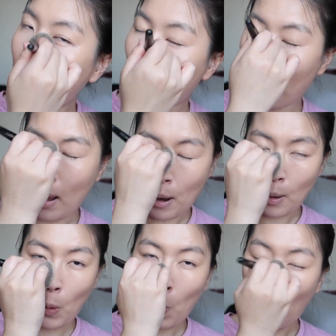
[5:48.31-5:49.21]
the
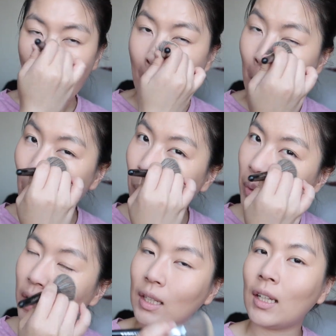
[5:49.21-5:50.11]
powder will
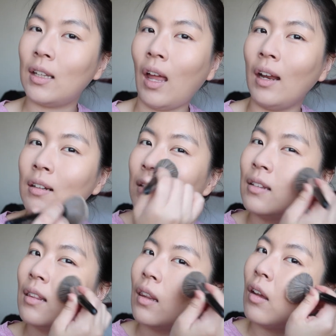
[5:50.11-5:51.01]
help
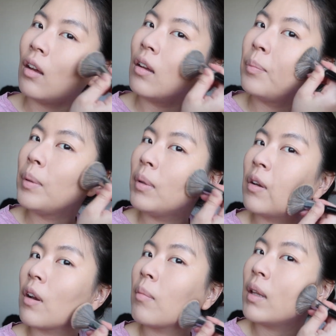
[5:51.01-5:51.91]
lighten the BB
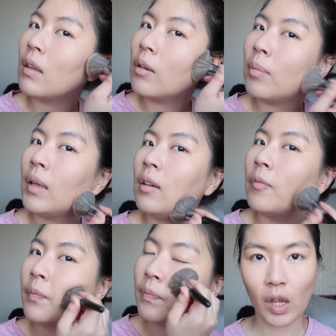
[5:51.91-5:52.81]
cream a little bit.
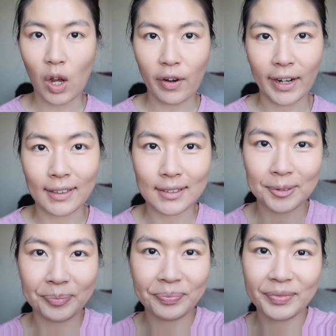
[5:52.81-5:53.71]
All right,
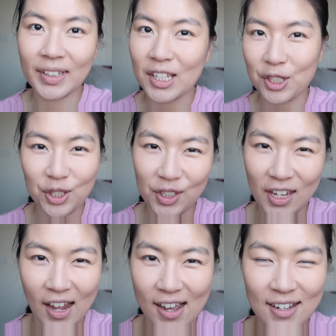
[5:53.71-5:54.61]
let's do
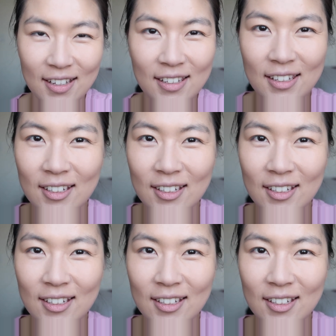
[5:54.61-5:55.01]
the eyes.